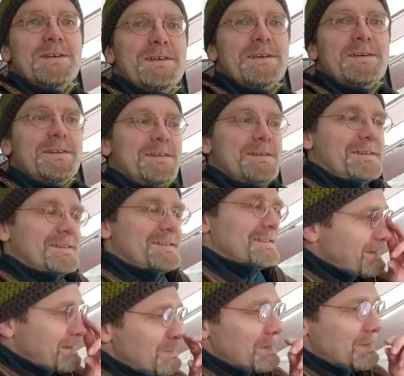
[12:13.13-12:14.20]
20?
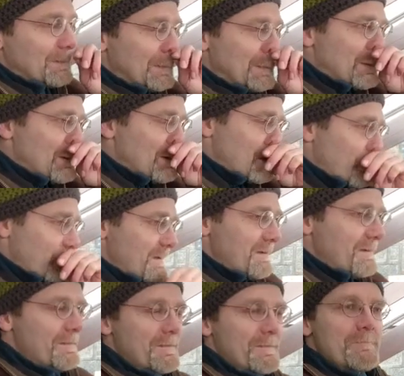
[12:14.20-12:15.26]
Does a new
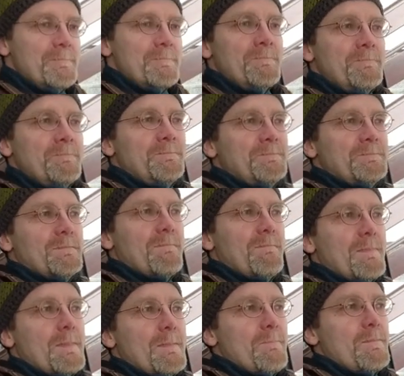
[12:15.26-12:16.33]
Bronco have um,
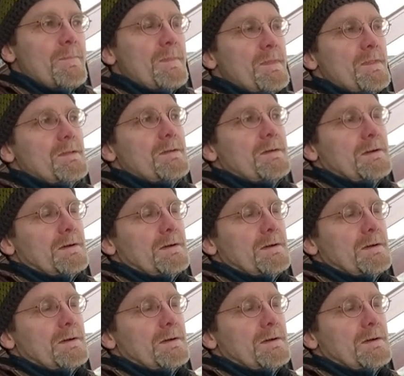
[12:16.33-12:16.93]
air suspension?